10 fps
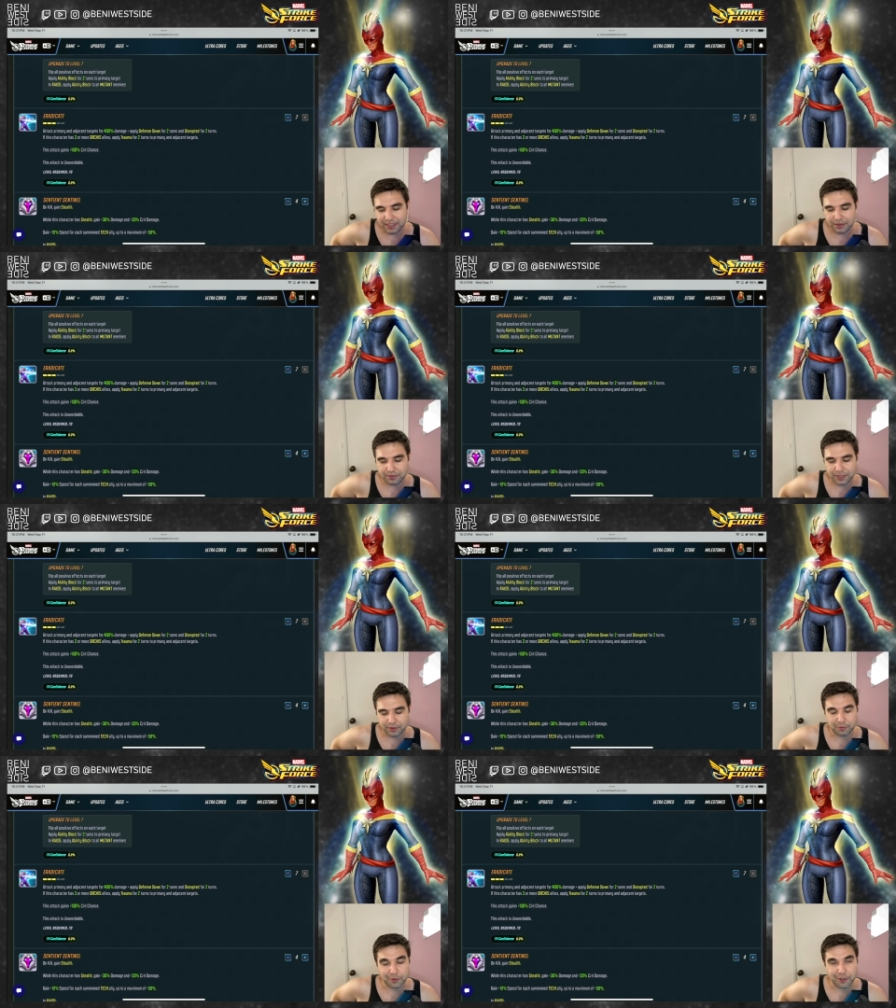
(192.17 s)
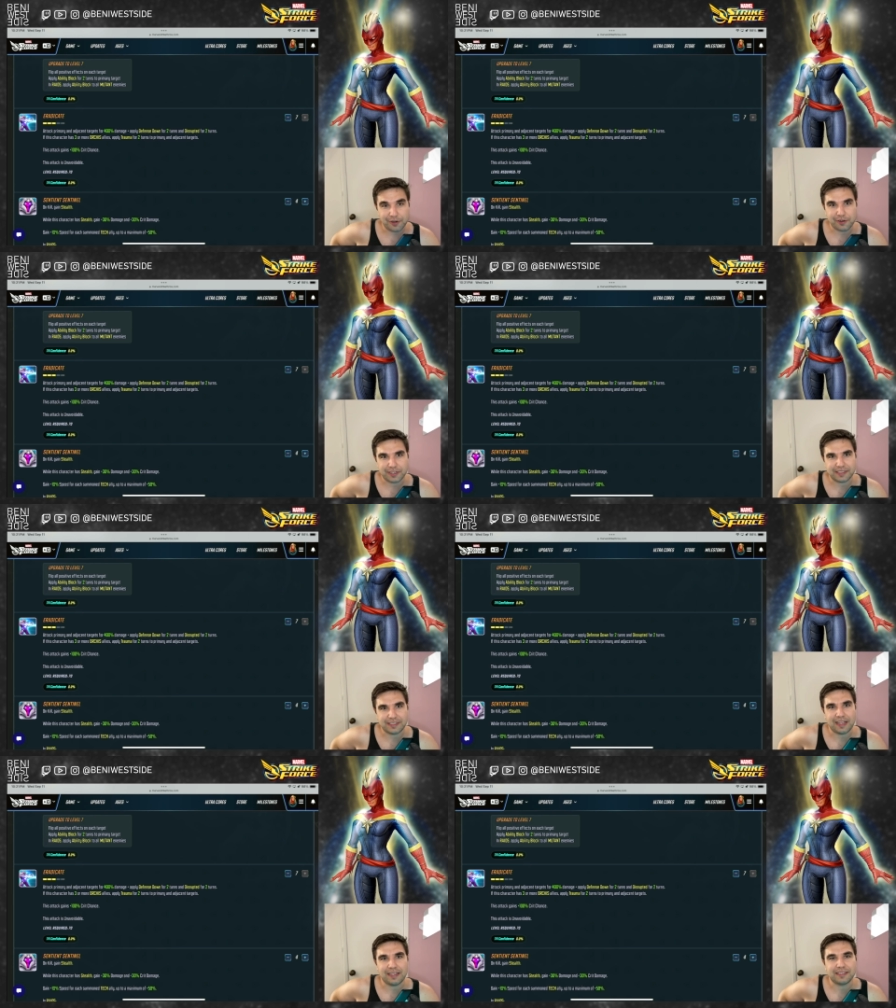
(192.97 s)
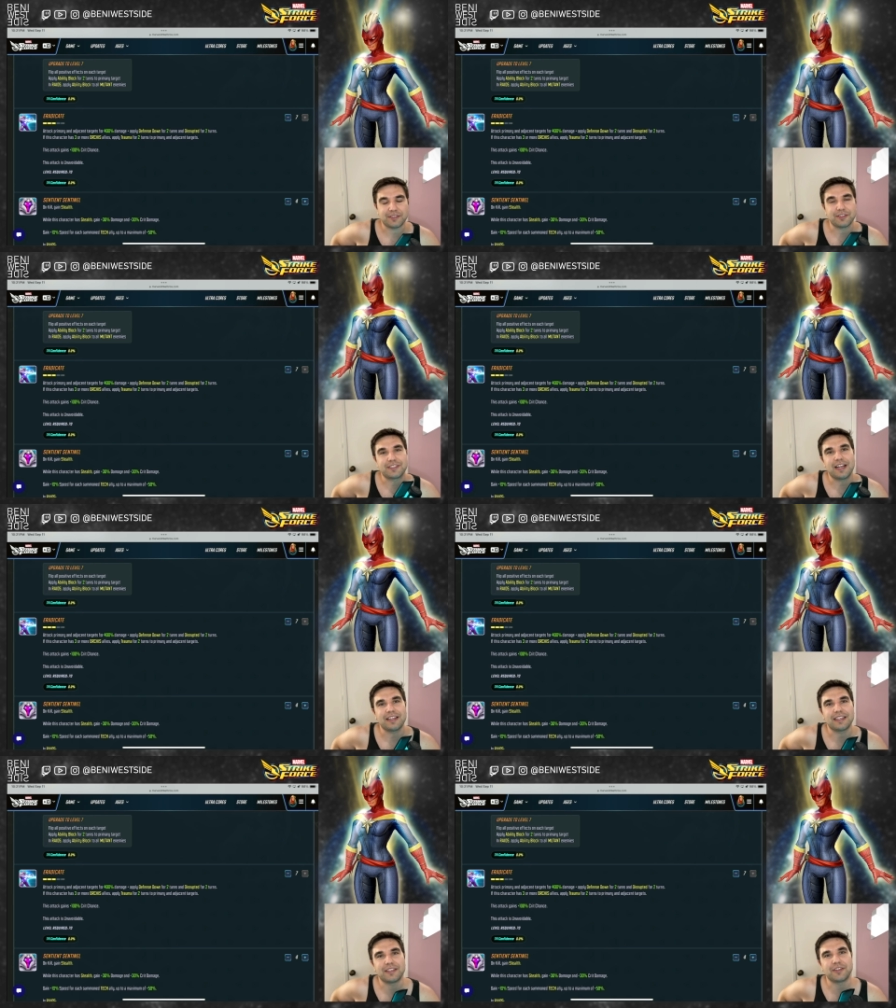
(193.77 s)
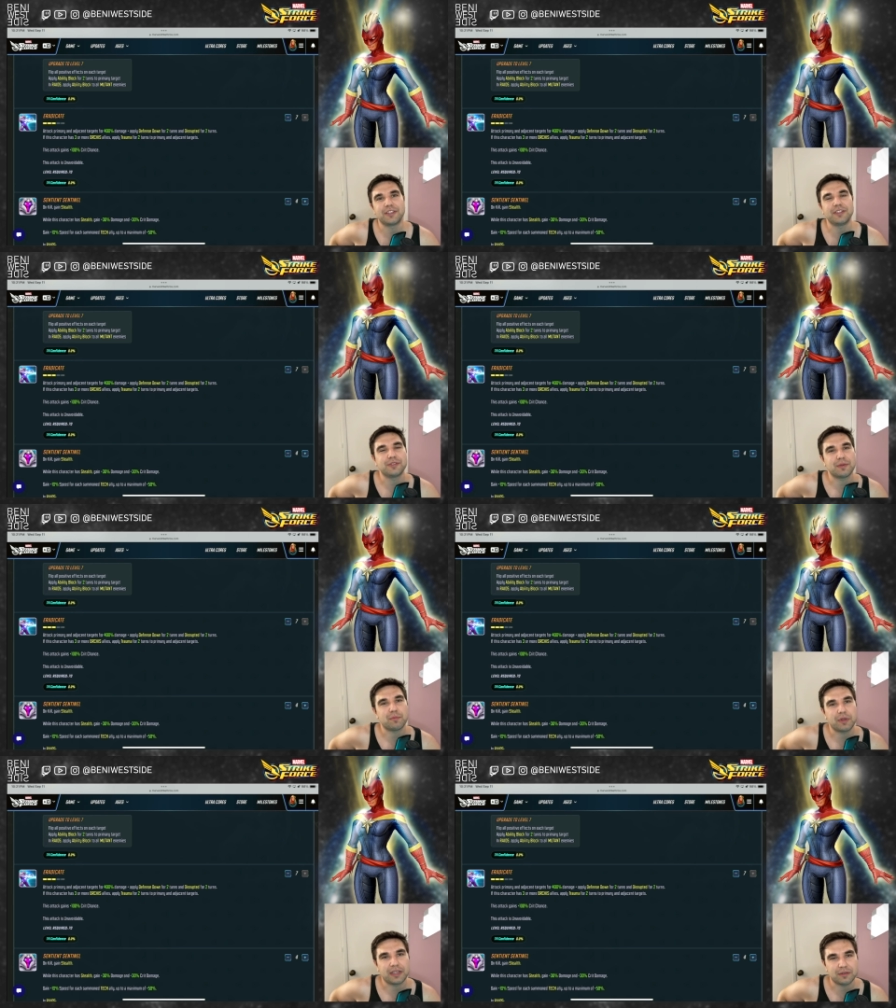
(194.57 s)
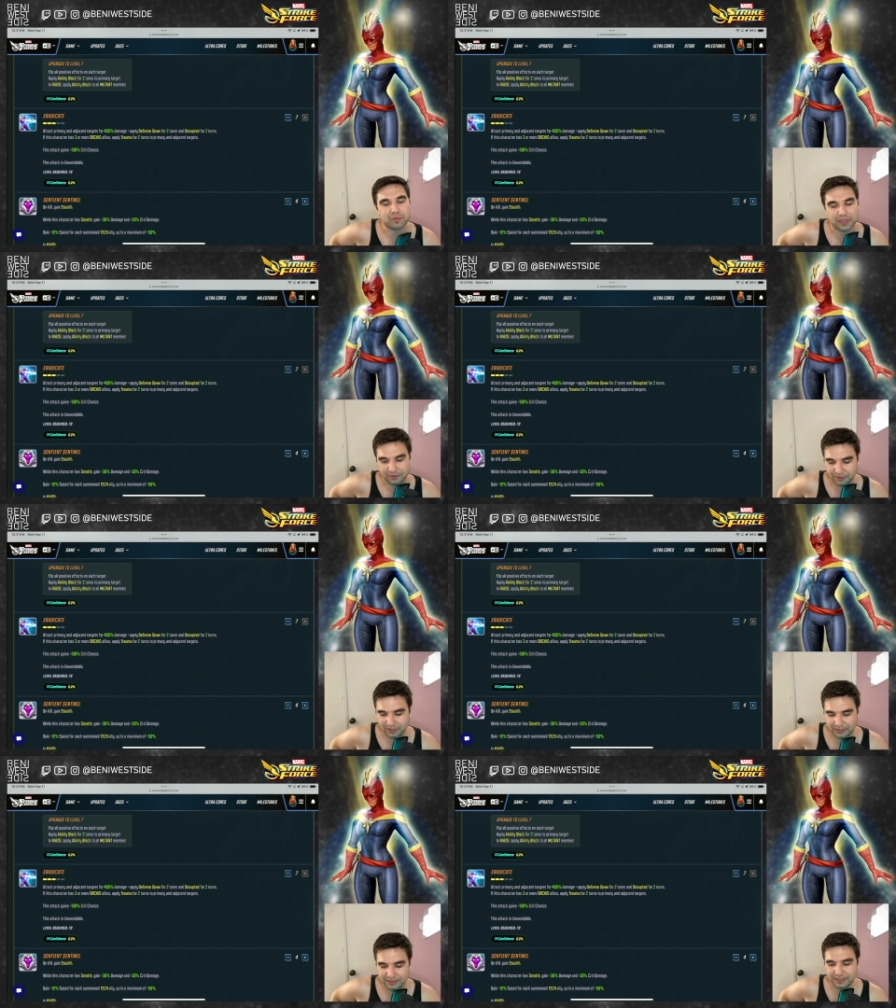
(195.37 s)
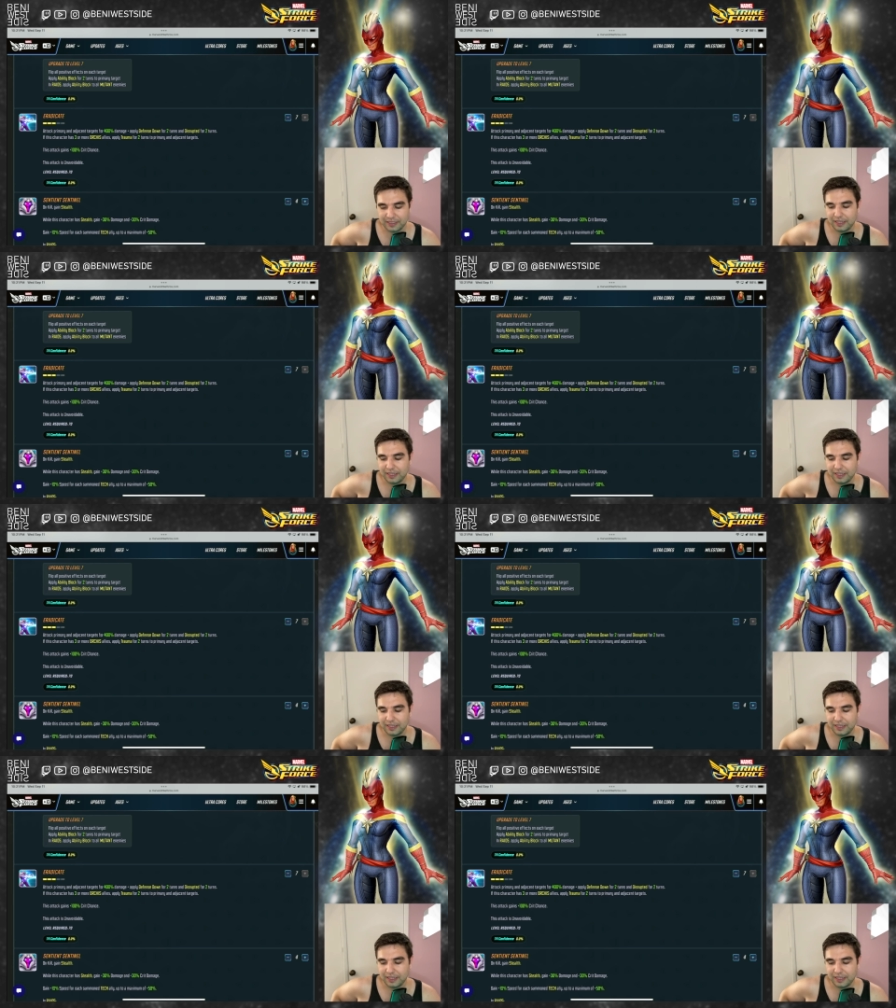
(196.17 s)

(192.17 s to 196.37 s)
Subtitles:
3 or more Orchis allies, so it's not like you can use them plug and play for this.